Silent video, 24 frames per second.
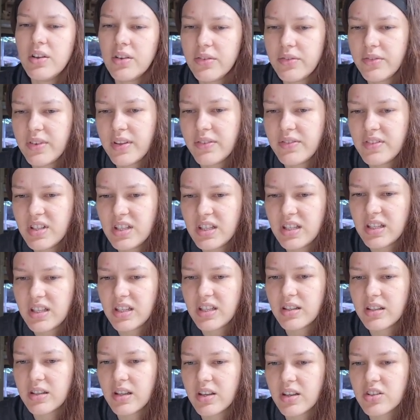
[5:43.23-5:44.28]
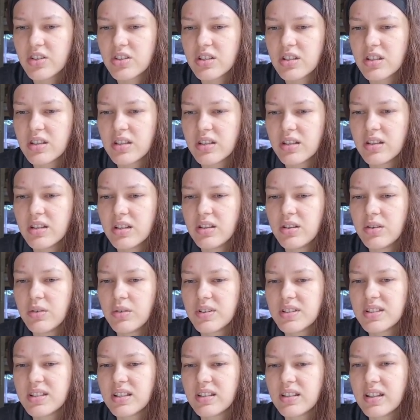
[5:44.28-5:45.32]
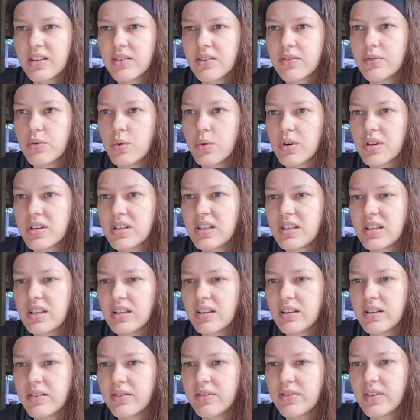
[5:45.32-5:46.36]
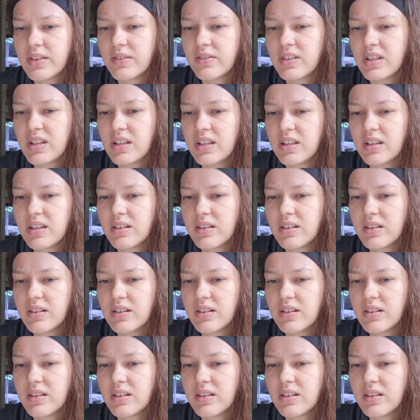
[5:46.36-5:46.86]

$15, actually, wasn't it like $14.50? Okay.